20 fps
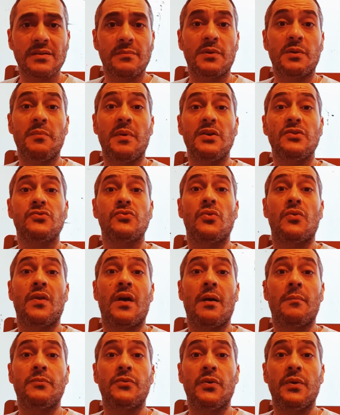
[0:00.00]
I'm going to make sure that
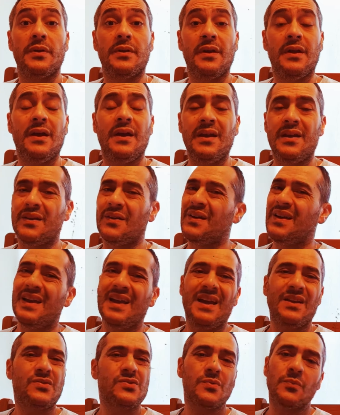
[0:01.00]
I'm doing,
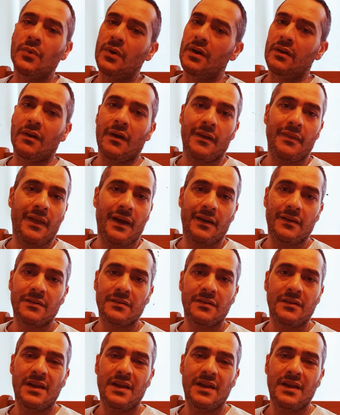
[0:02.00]
it doesn't work like that.